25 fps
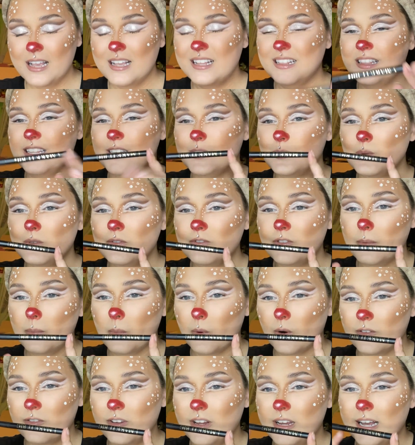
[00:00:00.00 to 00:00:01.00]
This one from
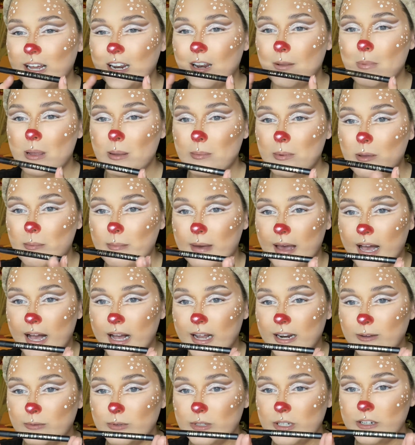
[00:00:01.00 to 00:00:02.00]
Morphe kind of made me
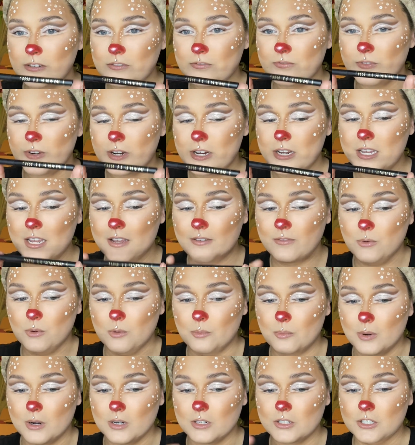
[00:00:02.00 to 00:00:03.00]
mad. It was like a free gift
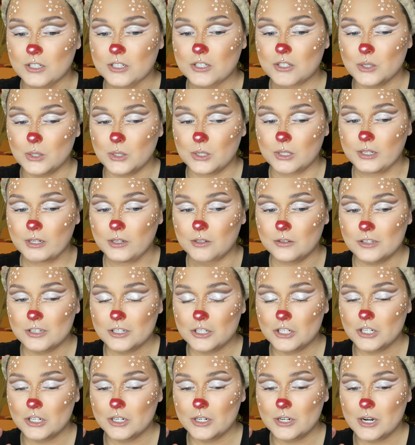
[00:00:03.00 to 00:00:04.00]
with purchase earlier
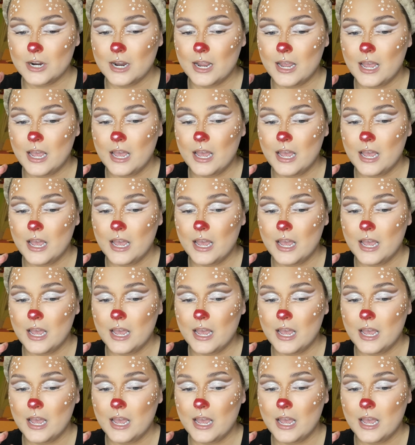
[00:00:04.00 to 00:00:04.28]
this year,